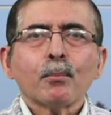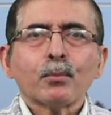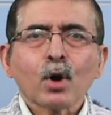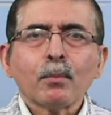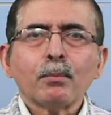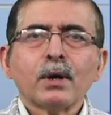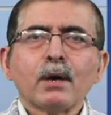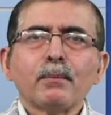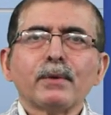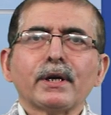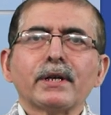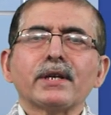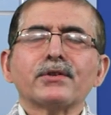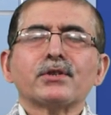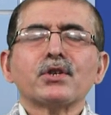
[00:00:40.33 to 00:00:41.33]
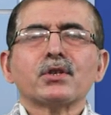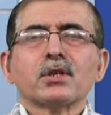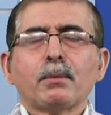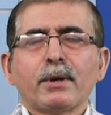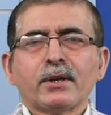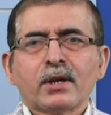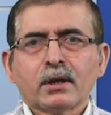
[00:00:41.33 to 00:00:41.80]
problem in a
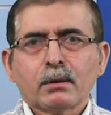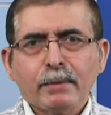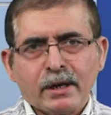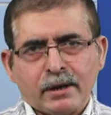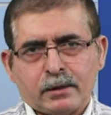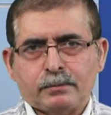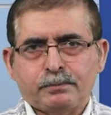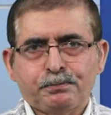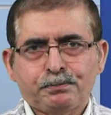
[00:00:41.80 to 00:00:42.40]
systematic manner.